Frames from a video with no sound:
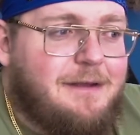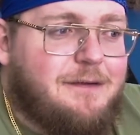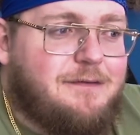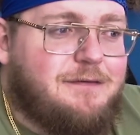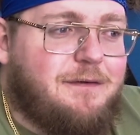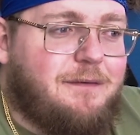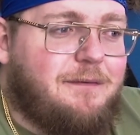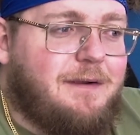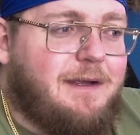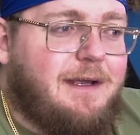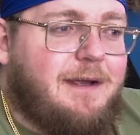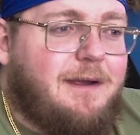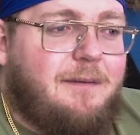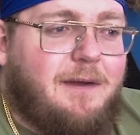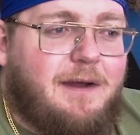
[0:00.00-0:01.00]
So,
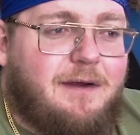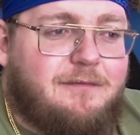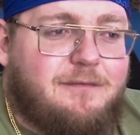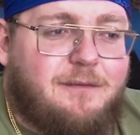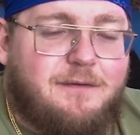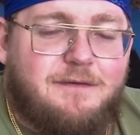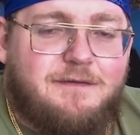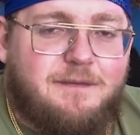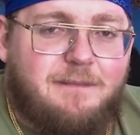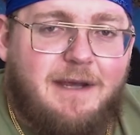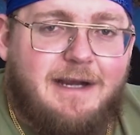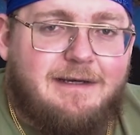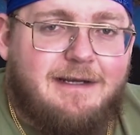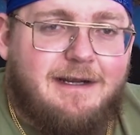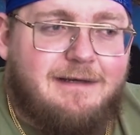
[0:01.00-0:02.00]
of course, the
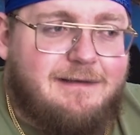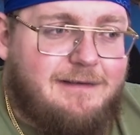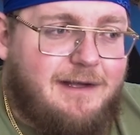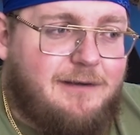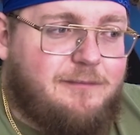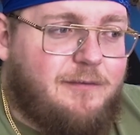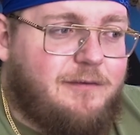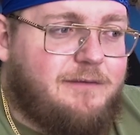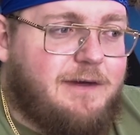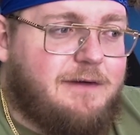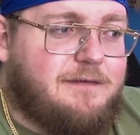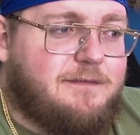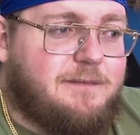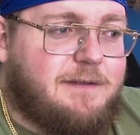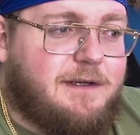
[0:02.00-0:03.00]
PACT Act allowed more
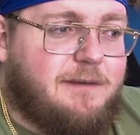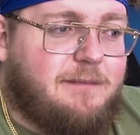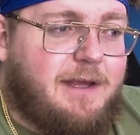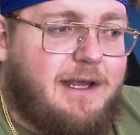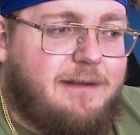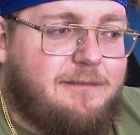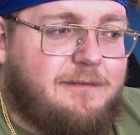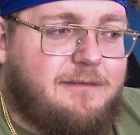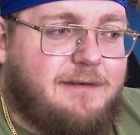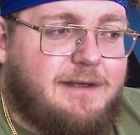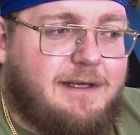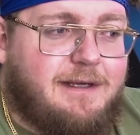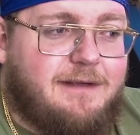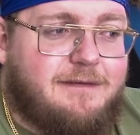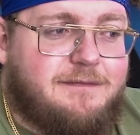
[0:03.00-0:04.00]
veterans to become able,
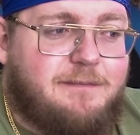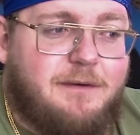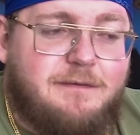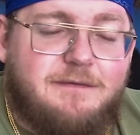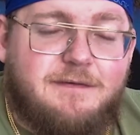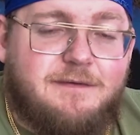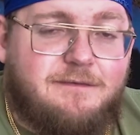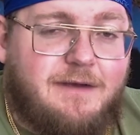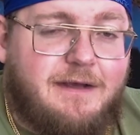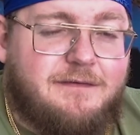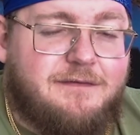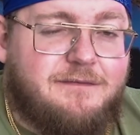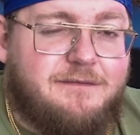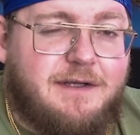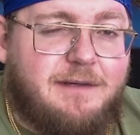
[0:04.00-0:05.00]
supposedly
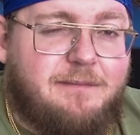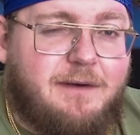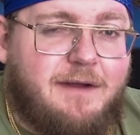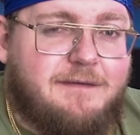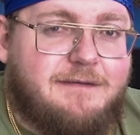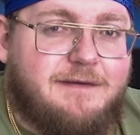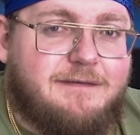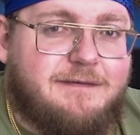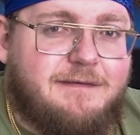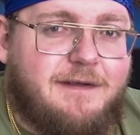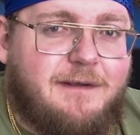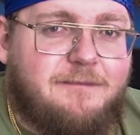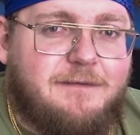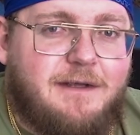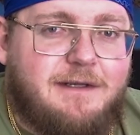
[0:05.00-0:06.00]
faster VA processing times.